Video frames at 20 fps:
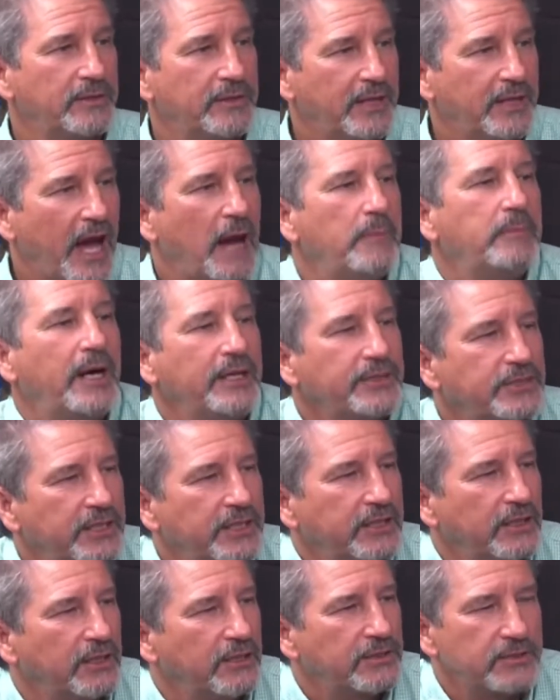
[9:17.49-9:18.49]
How much?
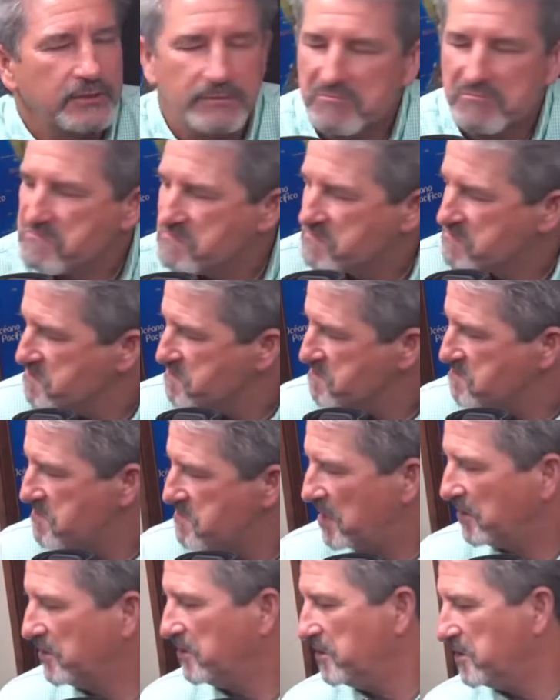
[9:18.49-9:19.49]
And he goes,
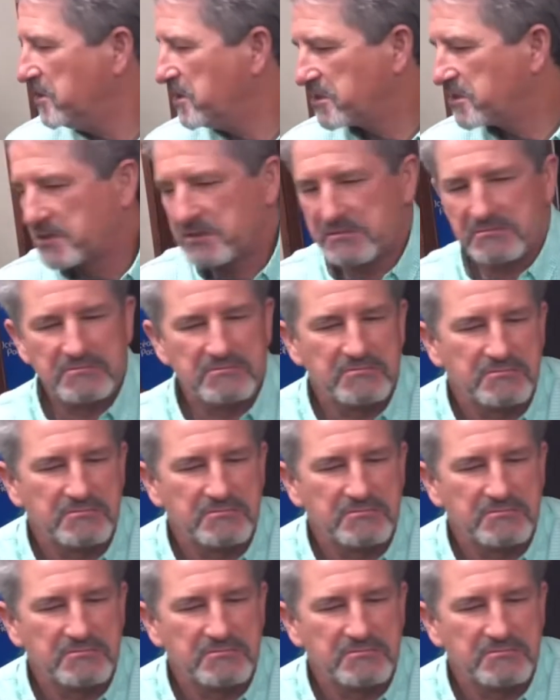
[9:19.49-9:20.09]
he looks.